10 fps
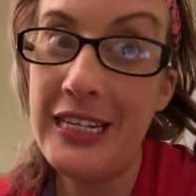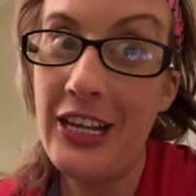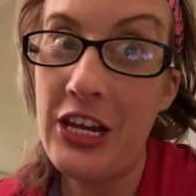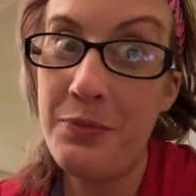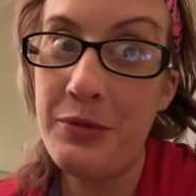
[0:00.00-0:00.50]

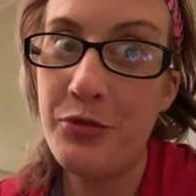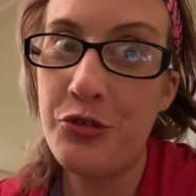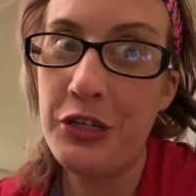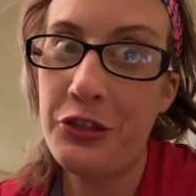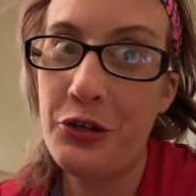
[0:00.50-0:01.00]
lot of people
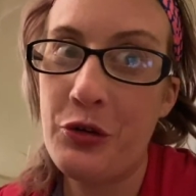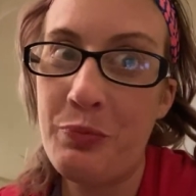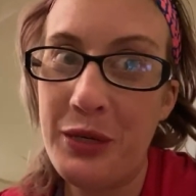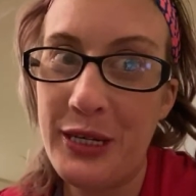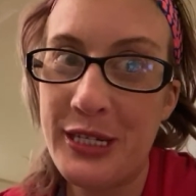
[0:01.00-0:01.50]
drink their own
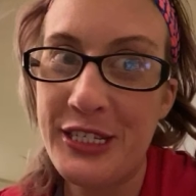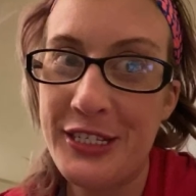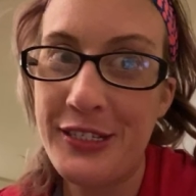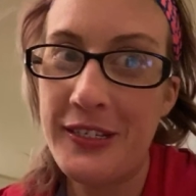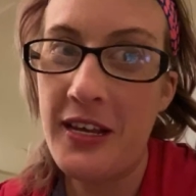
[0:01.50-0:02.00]
piss,